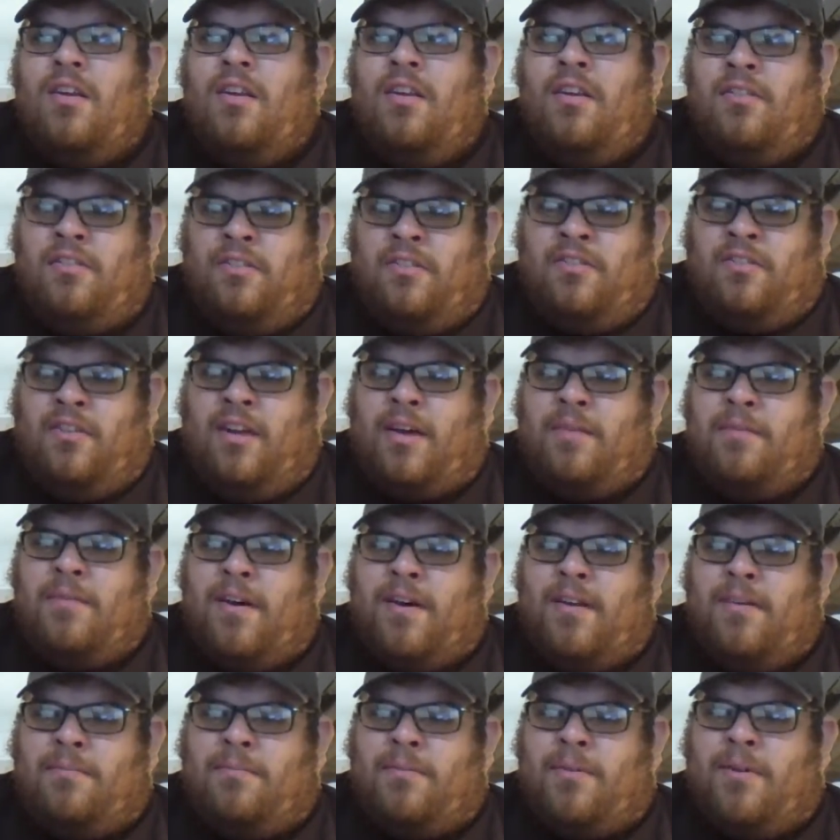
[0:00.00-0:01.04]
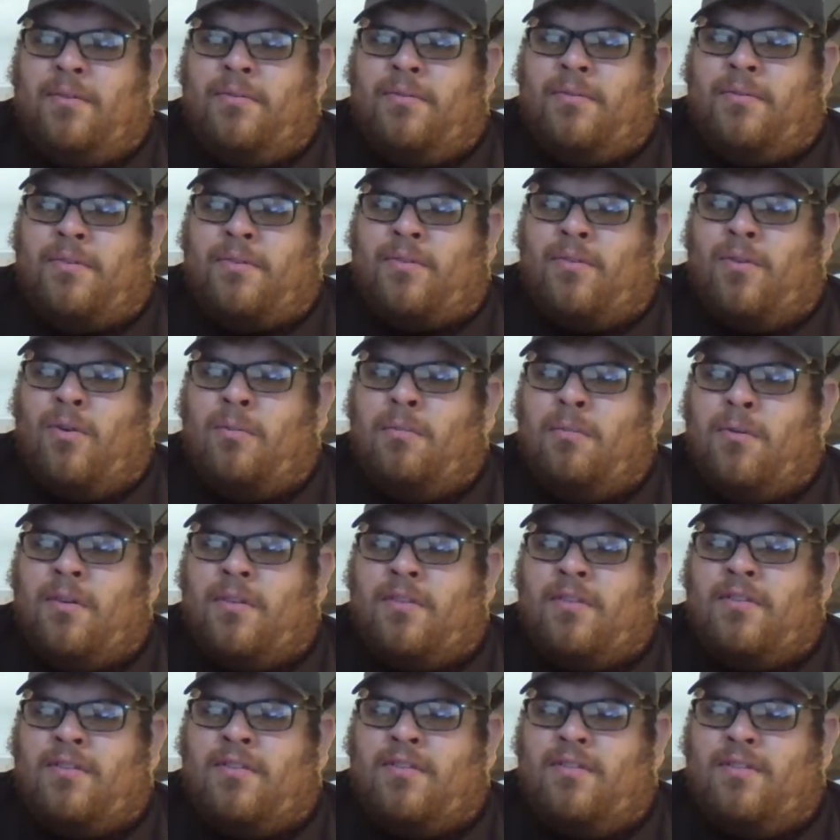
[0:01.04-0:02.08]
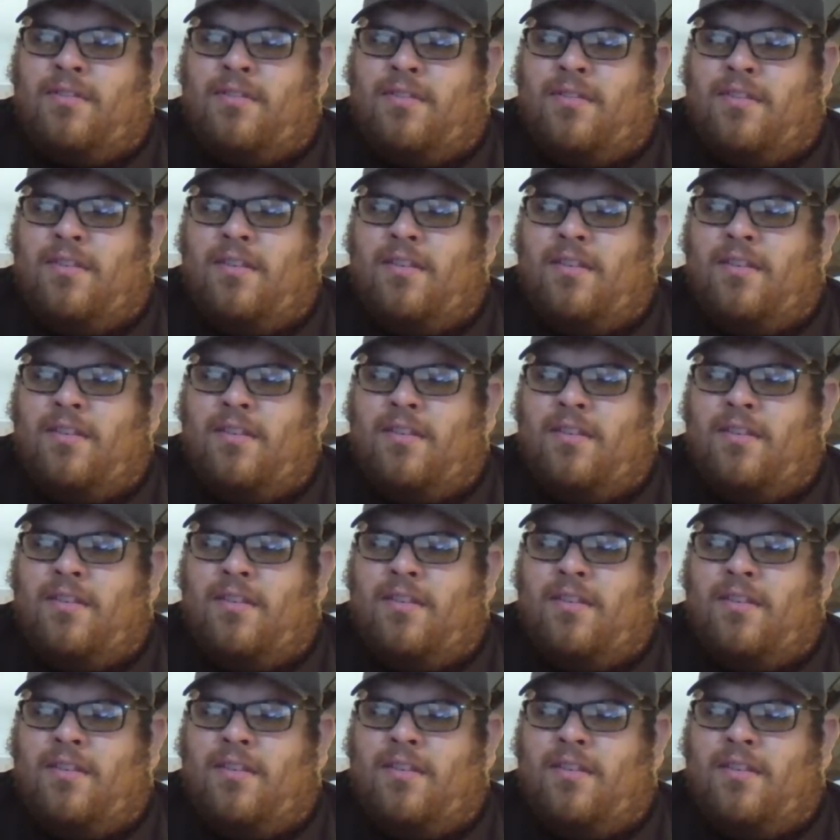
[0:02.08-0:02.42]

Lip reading: It's just I'm not impressed with the Chromebooks